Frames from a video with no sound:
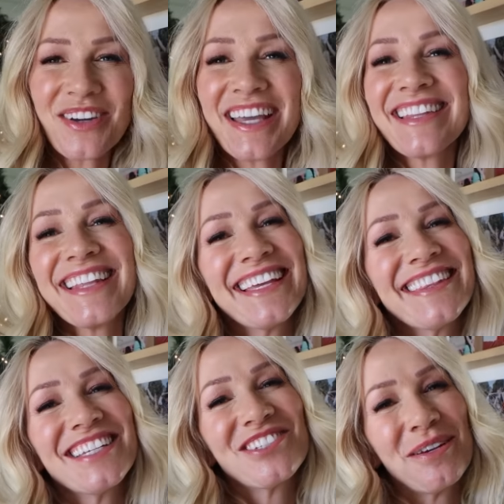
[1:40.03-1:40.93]
So hit the link
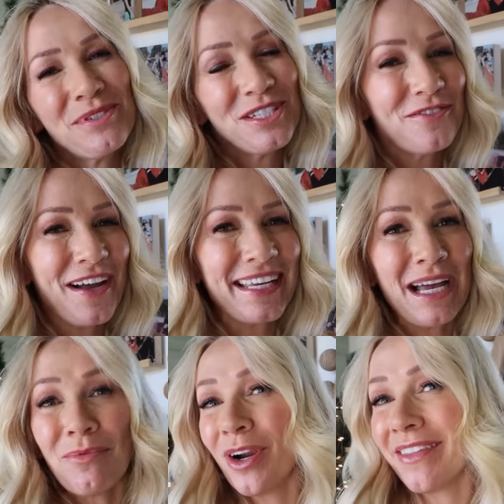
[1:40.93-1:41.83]
in the description to find out more.